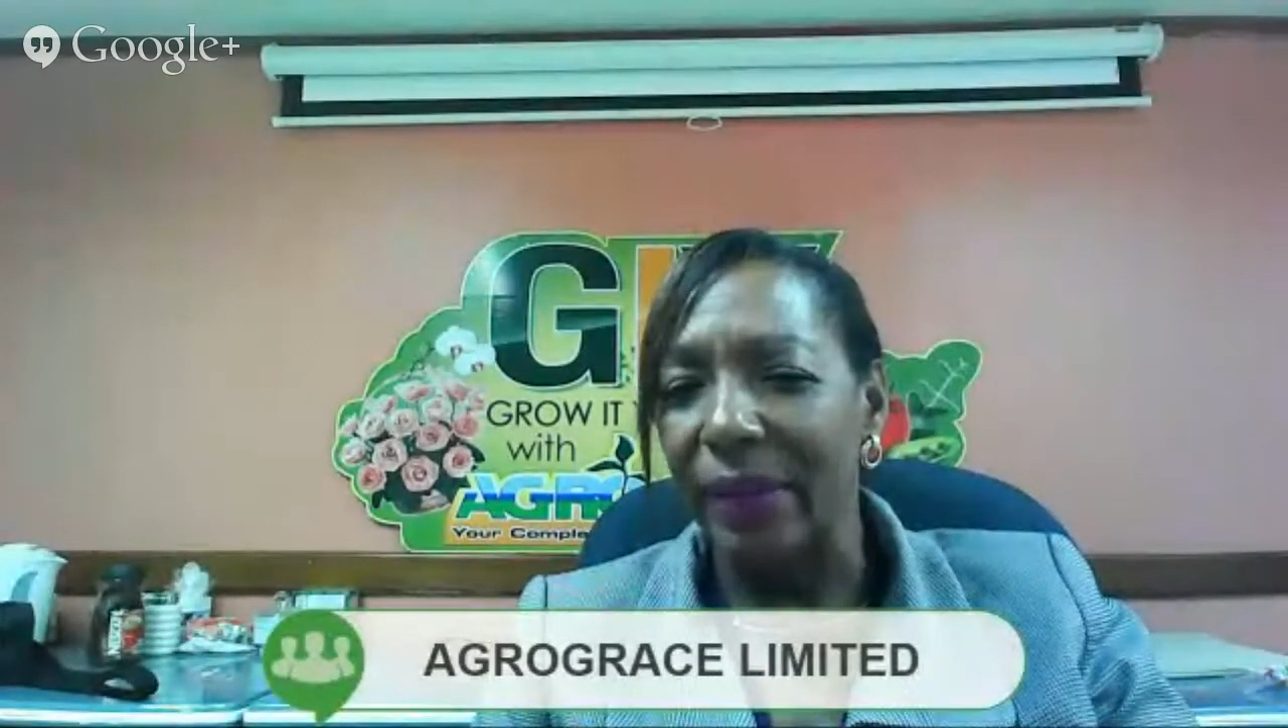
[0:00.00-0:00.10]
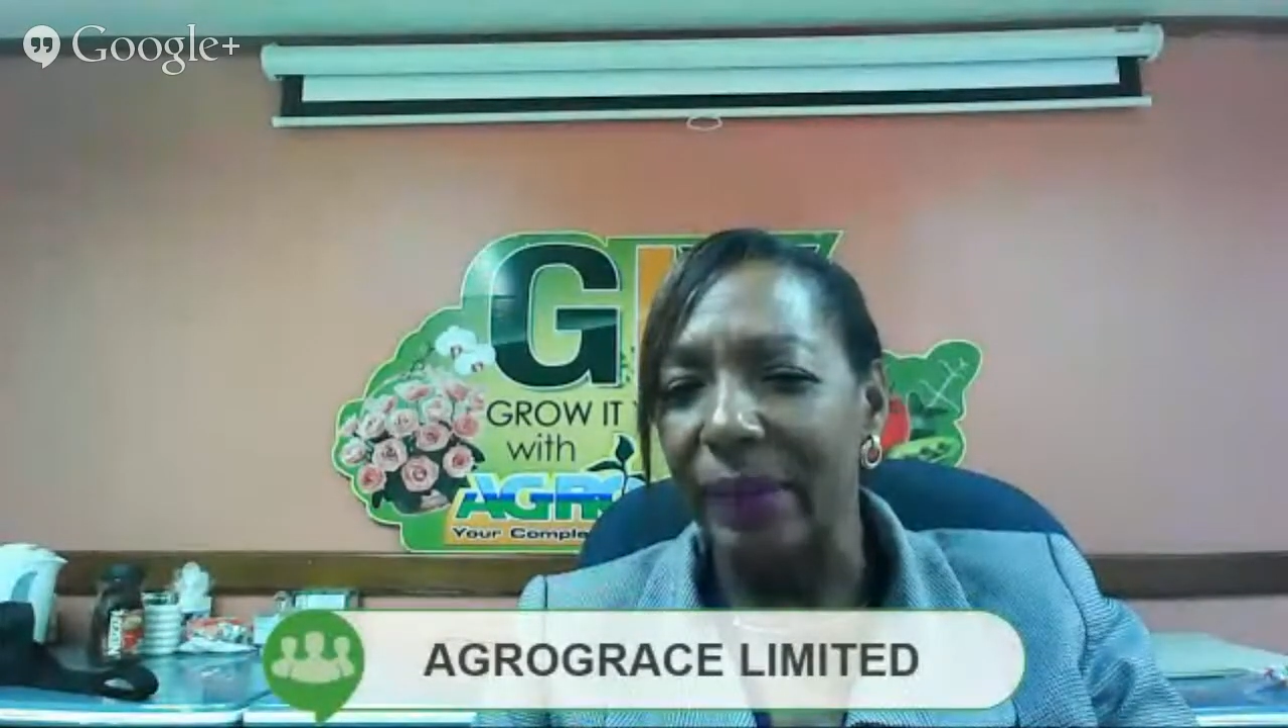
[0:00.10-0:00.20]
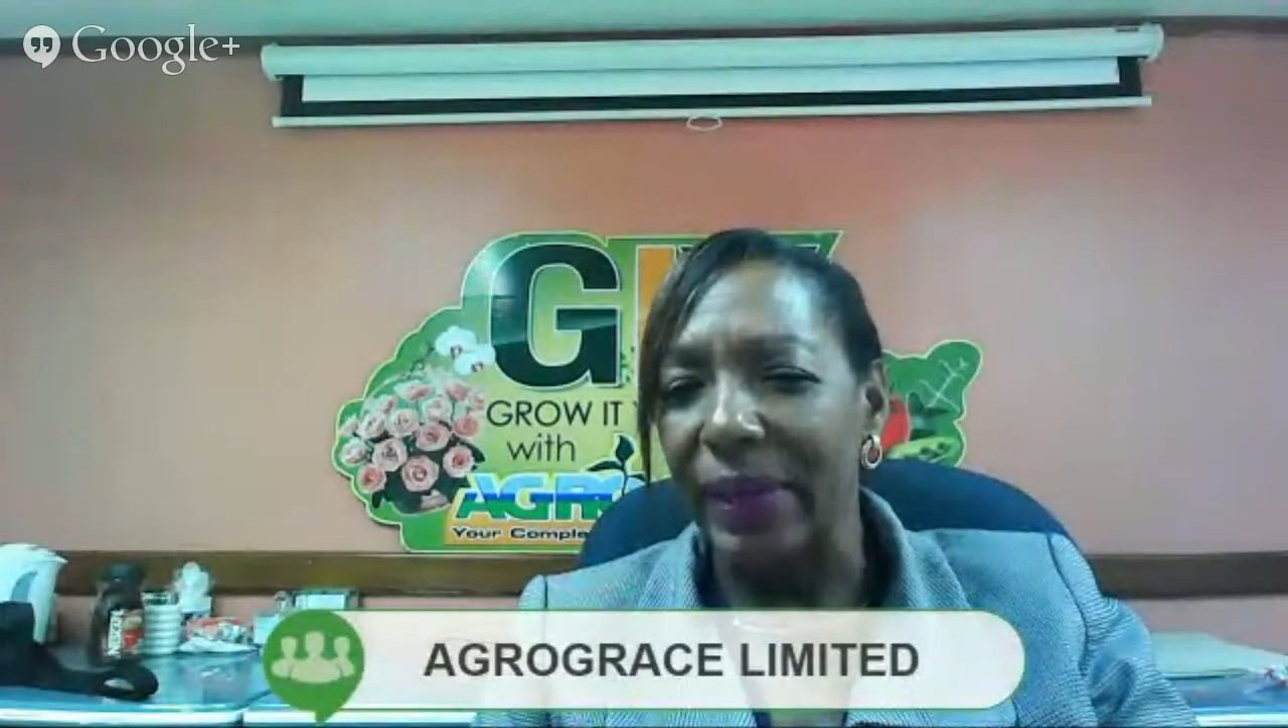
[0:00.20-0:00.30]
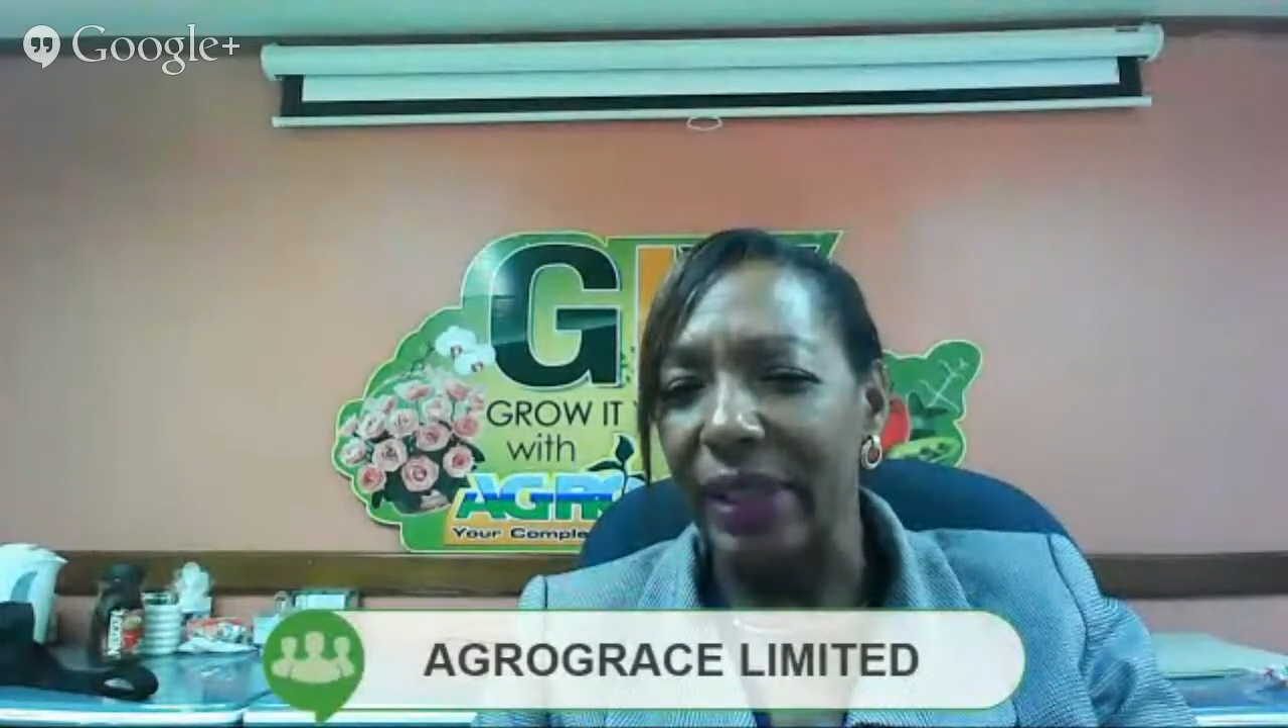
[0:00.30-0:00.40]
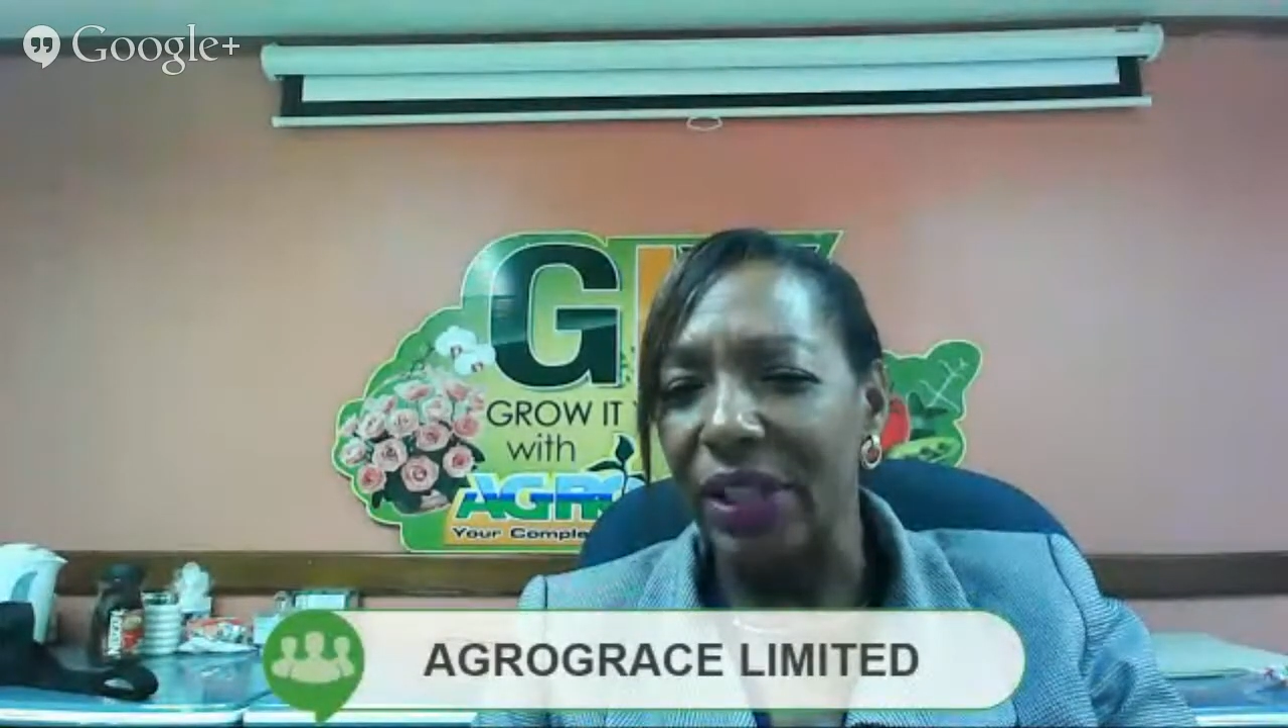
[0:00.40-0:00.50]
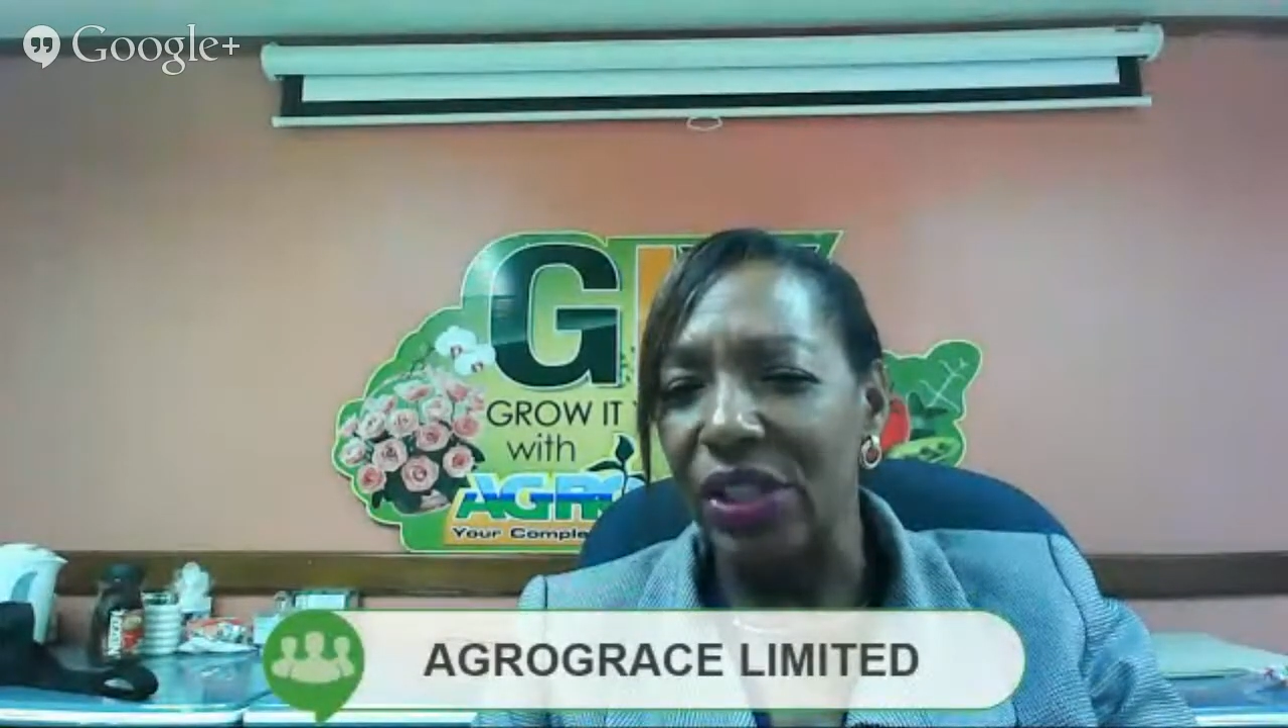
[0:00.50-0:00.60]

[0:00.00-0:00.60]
provide